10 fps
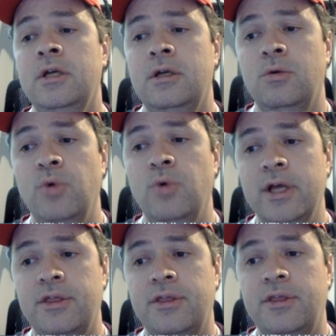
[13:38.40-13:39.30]

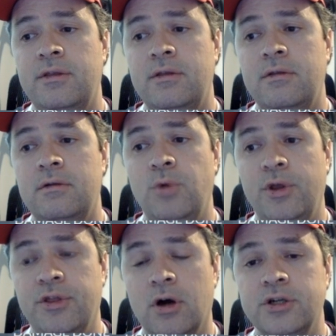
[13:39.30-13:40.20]
with
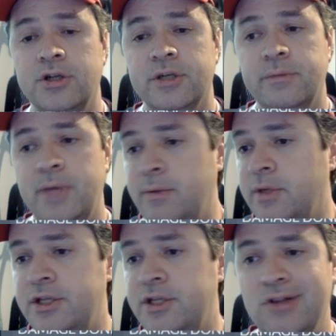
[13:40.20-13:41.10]
Archer.
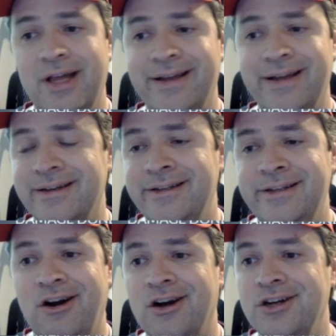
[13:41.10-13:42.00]
Maybe do like a
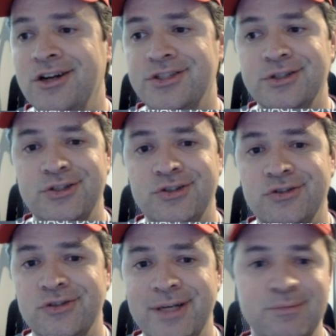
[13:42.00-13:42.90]
Archer,
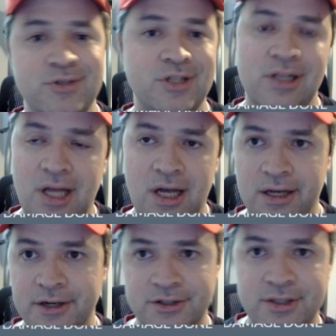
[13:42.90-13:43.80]
Trip,
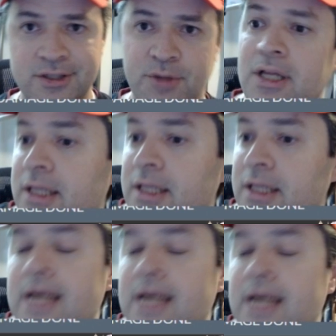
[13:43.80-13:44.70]
Talon, or something like
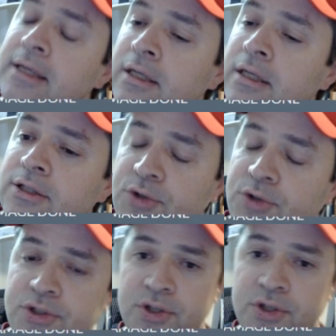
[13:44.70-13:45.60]
that. So
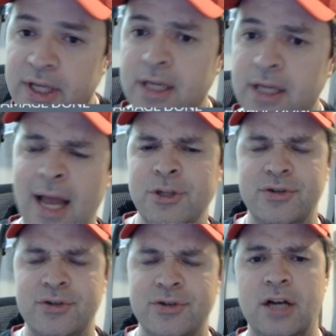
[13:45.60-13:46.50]
you still get the
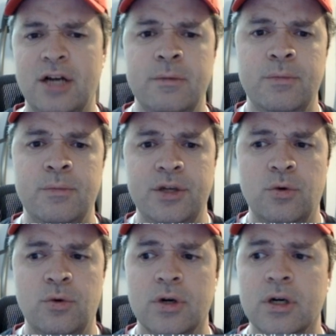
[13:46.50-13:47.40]
damage reduction, but
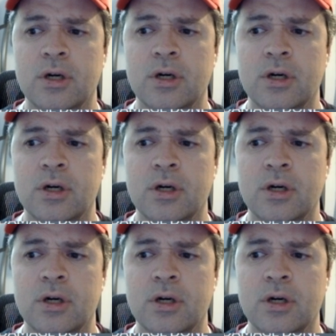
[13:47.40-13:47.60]
you're